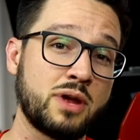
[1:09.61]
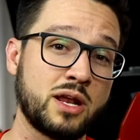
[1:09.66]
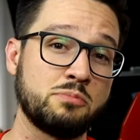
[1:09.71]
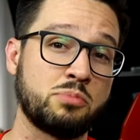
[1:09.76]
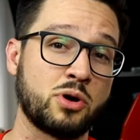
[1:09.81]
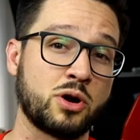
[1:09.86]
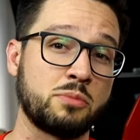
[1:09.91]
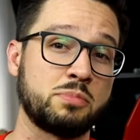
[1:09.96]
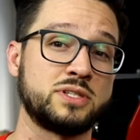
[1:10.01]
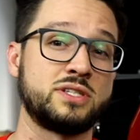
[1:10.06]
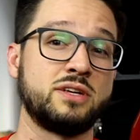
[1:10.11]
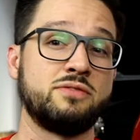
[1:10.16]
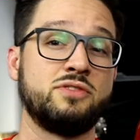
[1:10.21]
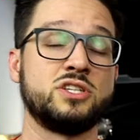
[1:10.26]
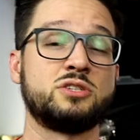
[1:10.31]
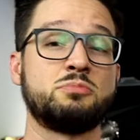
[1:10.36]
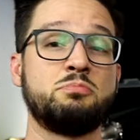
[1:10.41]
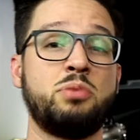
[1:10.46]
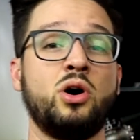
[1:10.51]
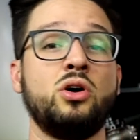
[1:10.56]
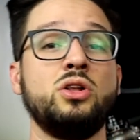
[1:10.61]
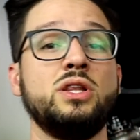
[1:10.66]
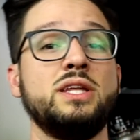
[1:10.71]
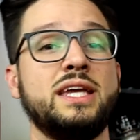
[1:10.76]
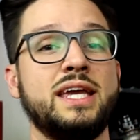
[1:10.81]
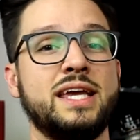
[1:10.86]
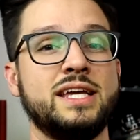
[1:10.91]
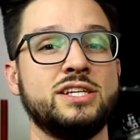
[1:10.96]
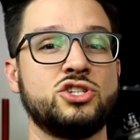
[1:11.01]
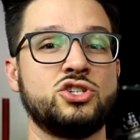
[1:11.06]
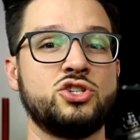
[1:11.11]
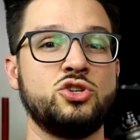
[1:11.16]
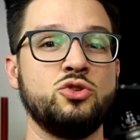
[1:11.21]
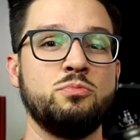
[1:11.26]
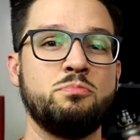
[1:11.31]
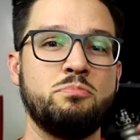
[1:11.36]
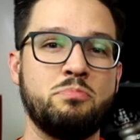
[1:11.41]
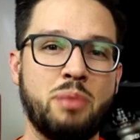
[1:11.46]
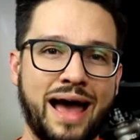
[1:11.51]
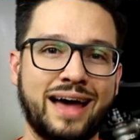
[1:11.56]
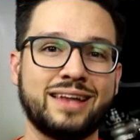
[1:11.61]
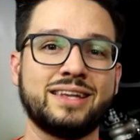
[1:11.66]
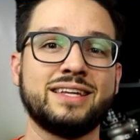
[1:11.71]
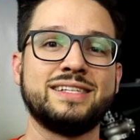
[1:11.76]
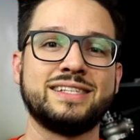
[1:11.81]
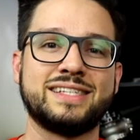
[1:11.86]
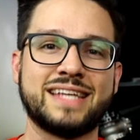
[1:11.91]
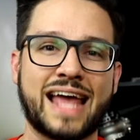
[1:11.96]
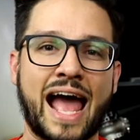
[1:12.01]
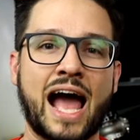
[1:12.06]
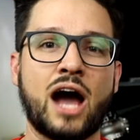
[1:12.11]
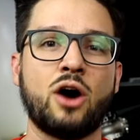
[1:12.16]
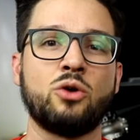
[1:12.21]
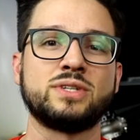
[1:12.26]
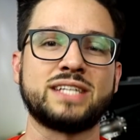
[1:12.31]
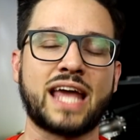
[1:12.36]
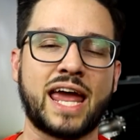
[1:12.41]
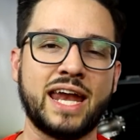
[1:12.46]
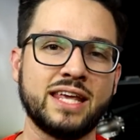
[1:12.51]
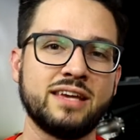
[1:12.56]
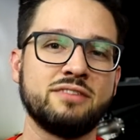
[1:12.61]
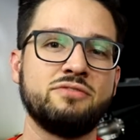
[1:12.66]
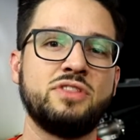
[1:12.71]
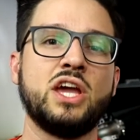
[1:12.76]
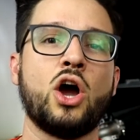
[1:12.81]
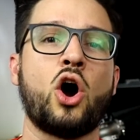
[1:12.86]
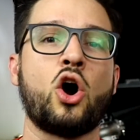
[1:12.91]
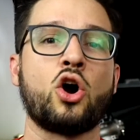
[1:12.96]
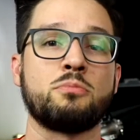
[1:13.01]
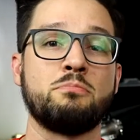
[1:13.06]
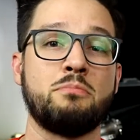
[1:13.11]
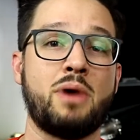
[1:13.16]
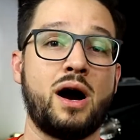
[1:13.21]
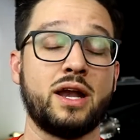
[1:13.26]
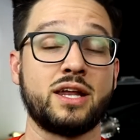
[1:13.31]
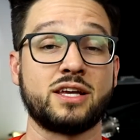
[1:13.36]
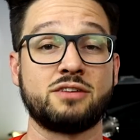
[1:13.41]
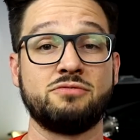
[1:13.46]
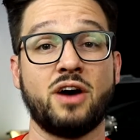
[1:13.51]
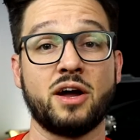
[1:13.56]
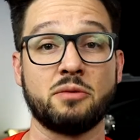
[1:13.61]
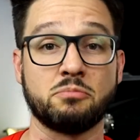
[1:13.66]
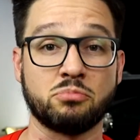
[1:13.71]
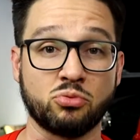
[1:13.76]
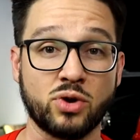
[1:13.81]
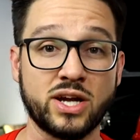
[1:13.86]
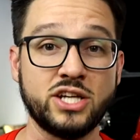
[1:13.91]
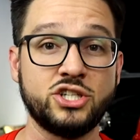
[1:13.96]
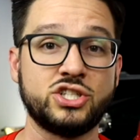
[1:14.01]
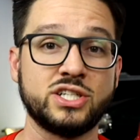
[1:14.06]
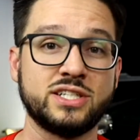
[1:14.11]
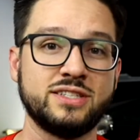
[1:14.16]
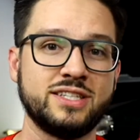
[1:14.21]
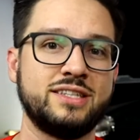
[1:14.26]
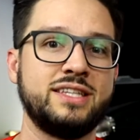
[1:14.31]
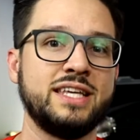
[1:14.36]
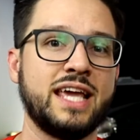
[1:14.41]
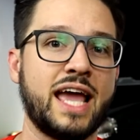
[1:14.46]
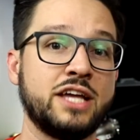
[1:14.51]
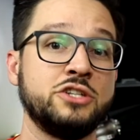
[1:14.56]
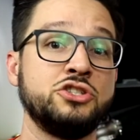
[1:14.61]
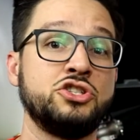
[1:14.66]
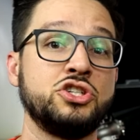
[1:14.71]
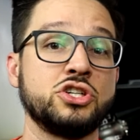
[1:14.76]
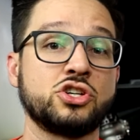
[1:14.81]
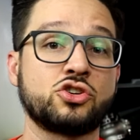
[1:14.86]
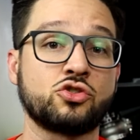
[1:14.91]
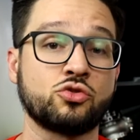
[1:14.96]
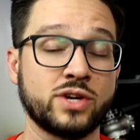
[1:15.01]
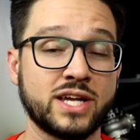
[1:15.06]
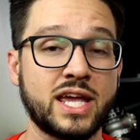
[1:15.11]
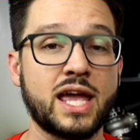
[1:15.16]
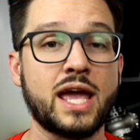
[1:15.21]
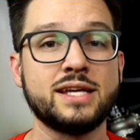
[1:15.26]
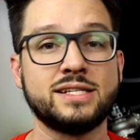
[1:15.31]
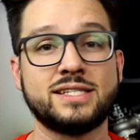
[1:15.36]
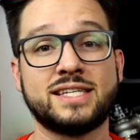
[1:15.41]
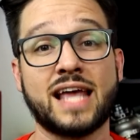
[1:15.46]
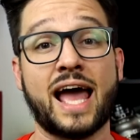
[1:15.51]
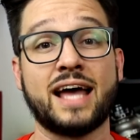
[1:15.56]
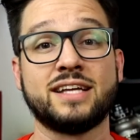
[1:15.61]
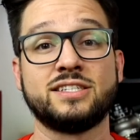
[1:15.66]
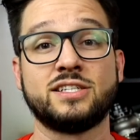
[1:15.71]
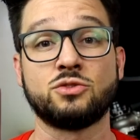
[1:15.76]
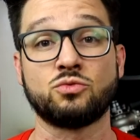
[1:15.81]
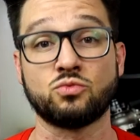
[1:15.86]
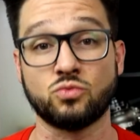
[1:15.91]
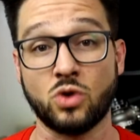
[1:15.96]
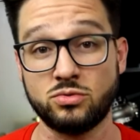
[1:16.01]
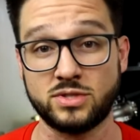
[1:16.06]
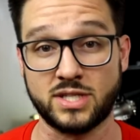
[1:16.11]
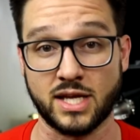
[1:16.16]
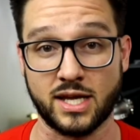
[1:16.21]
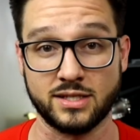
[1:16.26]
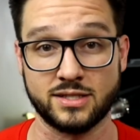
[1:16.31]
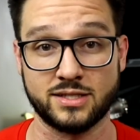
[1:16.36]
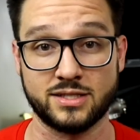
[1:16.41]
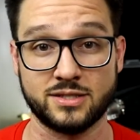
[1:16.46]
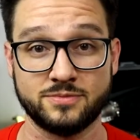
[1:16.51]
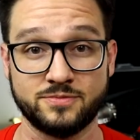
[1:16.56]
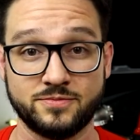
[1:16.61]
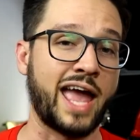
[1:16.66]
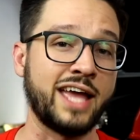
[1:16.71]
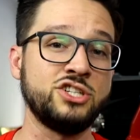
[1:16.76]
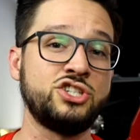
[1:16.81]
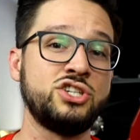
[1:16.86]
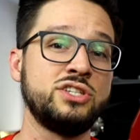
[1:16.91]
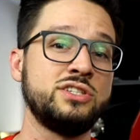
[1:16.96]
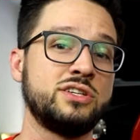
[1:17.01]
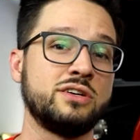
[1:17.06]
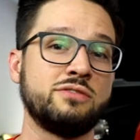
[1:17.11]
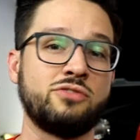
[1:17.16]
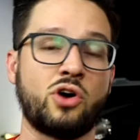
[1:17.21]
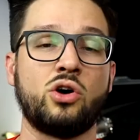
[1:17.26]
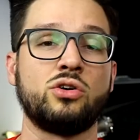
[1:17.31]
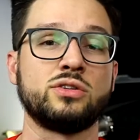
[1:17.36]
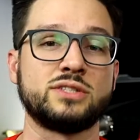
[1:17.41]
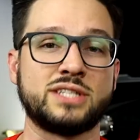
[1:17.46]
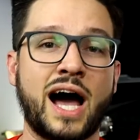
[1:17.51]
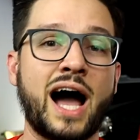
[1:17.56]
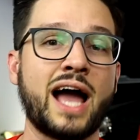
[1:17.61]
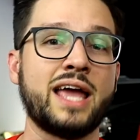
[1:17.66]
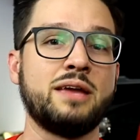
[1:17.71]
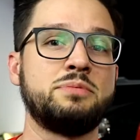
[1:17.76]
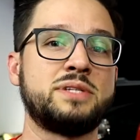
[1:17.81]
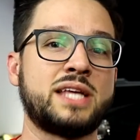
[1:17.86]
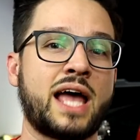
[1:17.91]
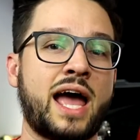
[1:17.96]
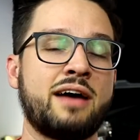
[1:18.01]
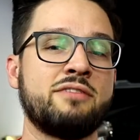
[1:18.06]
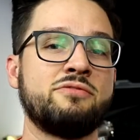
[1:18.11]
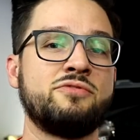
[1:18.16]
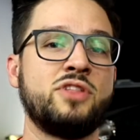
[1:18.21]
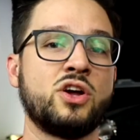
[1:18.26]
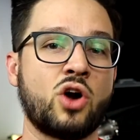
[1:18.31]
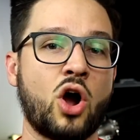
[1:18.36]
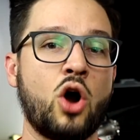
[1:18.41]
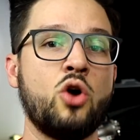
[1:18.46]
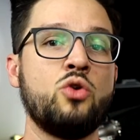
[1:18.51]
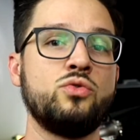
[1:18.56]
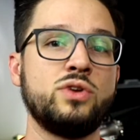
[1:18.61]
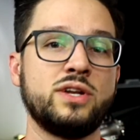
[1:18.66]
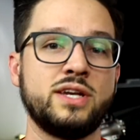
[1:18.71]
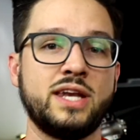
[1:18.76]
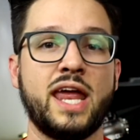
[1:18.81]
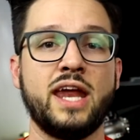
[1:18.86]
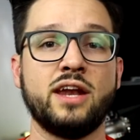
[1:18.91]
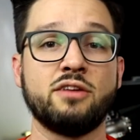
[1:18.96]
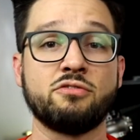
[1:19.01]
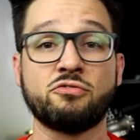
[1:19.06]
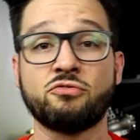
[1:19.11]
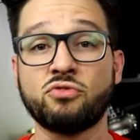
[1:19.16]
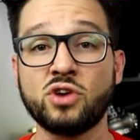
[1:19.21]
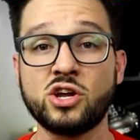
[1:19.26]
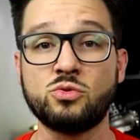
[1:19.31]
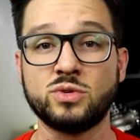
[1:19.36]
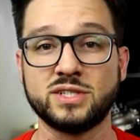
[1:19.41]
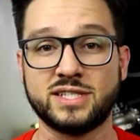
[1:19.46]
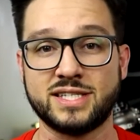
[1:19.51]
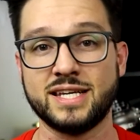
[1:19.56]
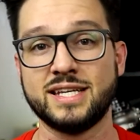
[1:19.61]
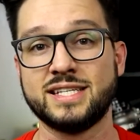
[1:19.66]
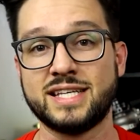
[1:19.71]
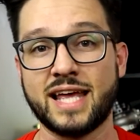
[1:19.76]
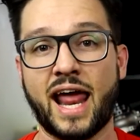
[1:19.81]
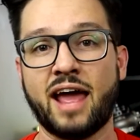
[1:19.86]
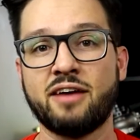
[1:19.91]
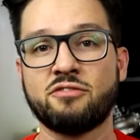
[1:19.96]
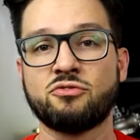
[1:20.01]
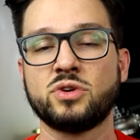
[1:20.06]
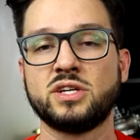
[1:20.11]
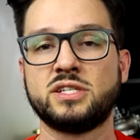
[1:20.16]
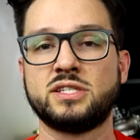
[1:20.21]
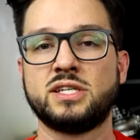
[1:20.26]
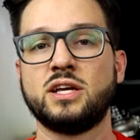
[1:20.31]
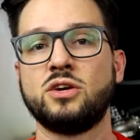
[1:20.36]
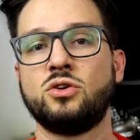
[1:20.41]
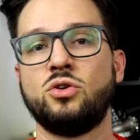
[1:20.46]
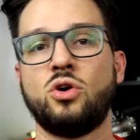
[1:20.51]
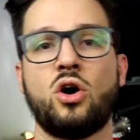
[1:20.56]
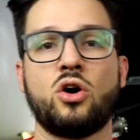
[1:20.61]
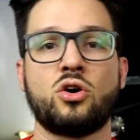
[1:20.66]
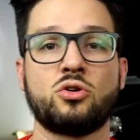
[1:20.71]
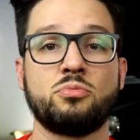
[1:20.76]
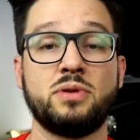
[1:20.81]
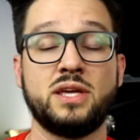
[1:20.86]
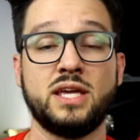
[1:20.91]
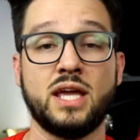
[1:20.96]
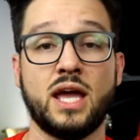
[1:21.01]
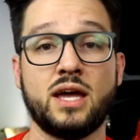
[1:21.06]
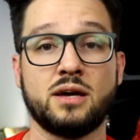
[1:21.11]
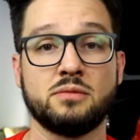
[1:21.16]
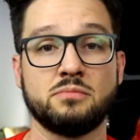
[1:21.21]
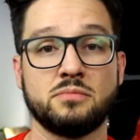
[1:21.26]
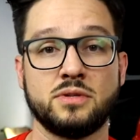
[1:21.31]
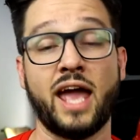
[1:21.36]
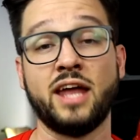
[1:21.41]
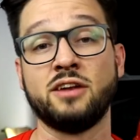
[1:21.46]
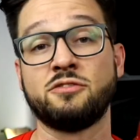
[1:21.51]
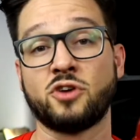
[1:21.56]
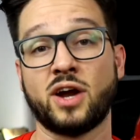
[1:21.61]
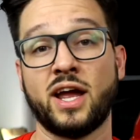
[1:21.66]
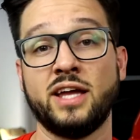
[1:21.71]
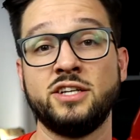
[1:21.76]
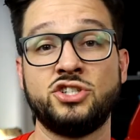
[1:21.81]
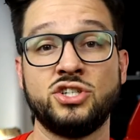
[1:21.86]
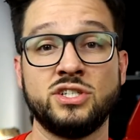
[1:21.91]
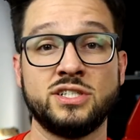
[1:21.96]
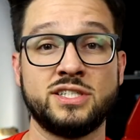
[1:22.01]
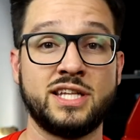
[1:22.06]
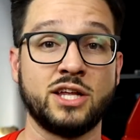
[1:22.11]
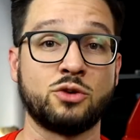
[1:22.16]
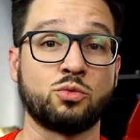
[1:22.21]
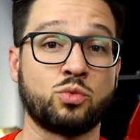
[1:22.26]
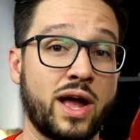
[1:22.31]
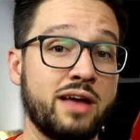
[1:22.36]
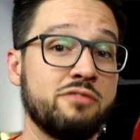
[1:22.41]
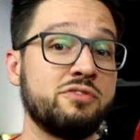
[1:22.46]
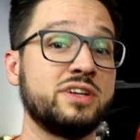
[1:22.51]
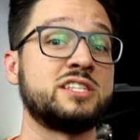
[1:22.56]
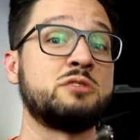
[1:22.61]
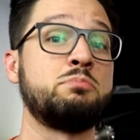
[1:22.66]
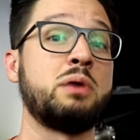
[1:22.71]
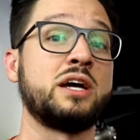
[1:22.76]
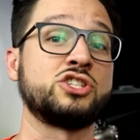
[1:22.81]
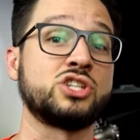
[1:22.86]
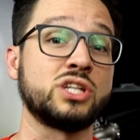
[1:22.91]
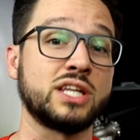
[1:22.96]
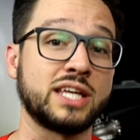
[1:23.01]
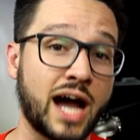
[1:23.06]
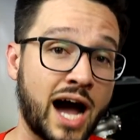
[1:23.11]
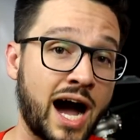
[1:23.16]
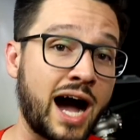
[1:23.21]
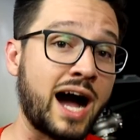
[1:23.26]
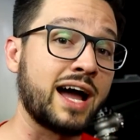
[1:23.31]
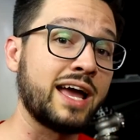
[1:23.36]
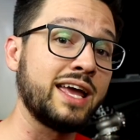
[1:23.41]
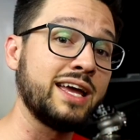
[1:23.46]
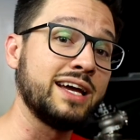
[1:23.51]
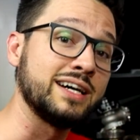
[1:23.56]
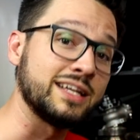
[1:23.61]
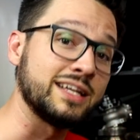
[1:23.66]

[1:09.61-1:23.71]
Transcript: main purpose of this pulley is to balance out any of the harmonic vibration the engine creates as it rotates. Engines of all types have their own native frequencies at every single RPM. And for engines that rev especially high,